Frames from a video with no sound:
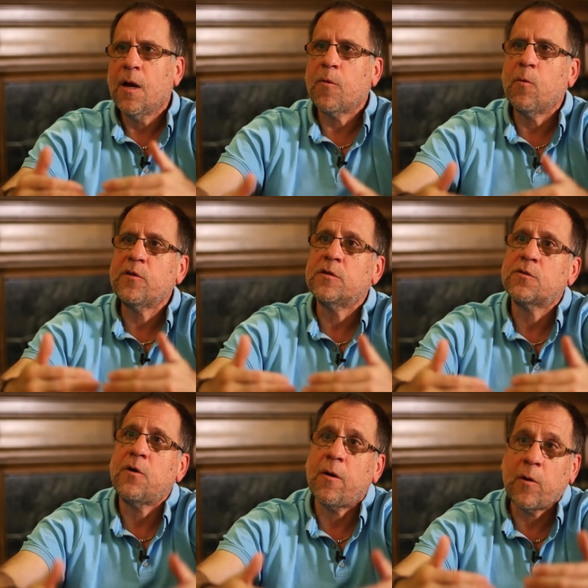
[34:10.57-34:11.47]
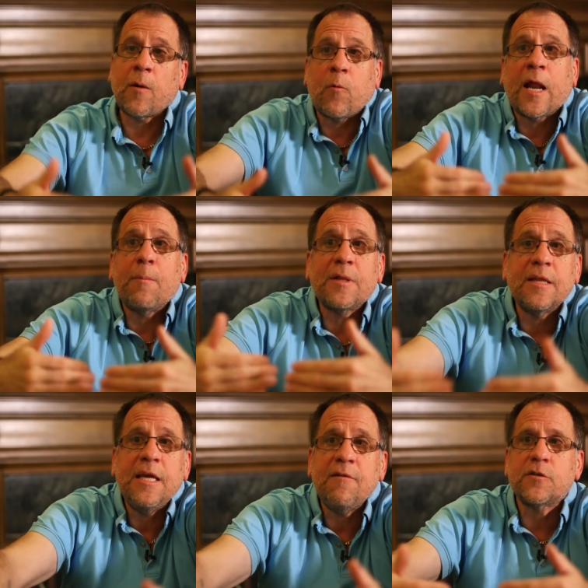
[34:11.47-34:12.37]
But what they're trying, what I
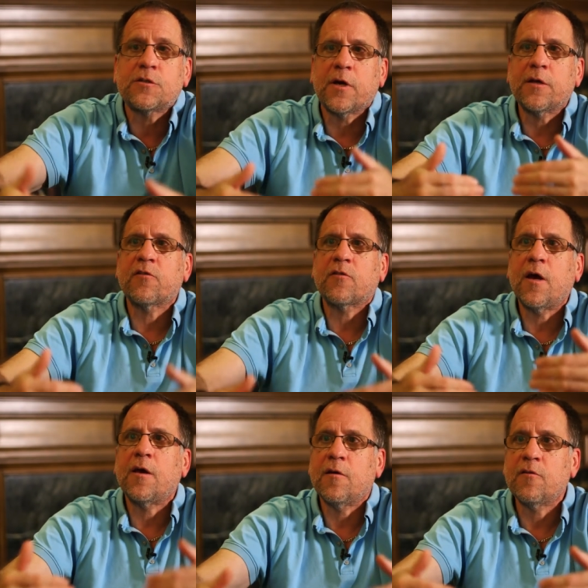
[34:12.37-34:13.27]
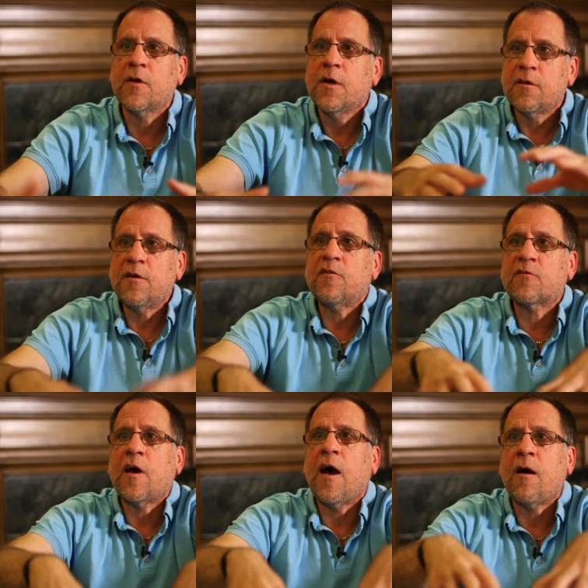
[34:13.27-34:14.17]
believe they're trying to say is this:
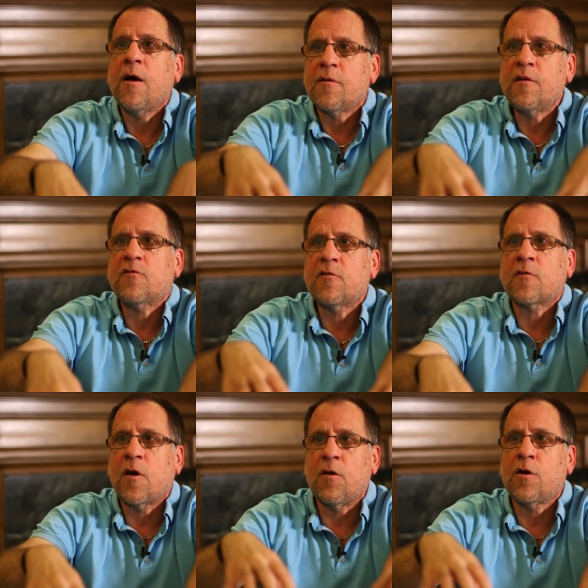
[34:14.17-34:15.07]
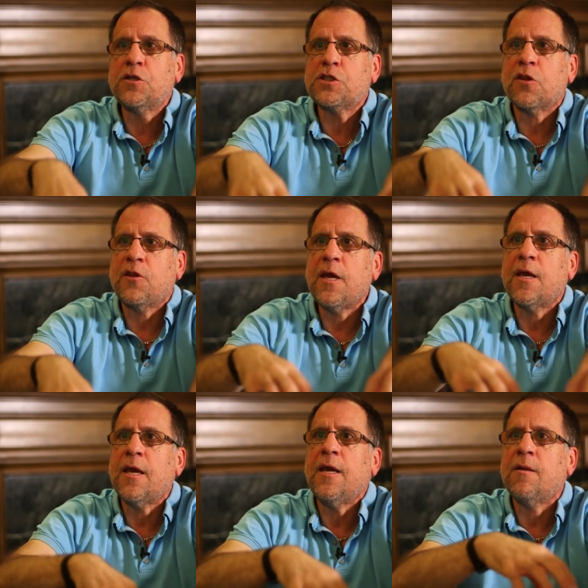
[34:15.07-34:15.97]
ha this is an urgent
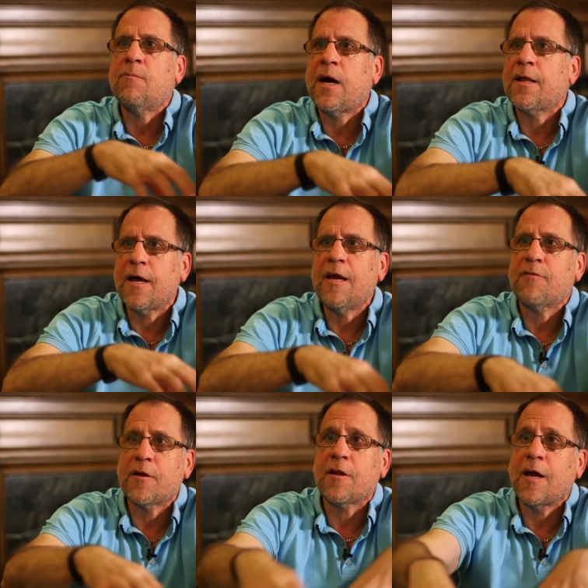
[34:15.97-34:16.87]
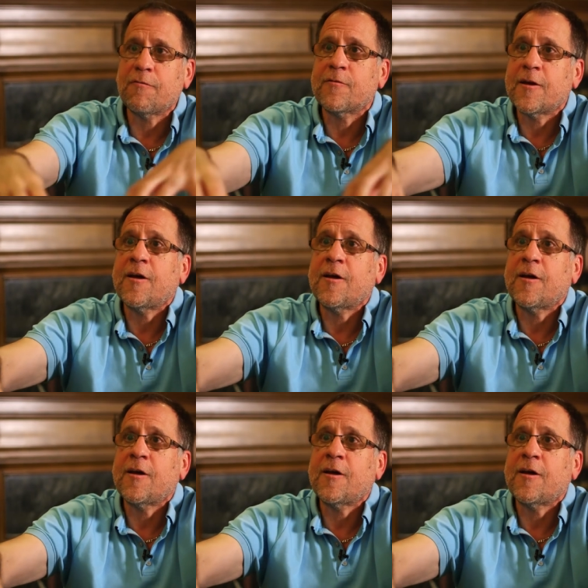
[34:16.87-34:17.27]
thing in my life and a life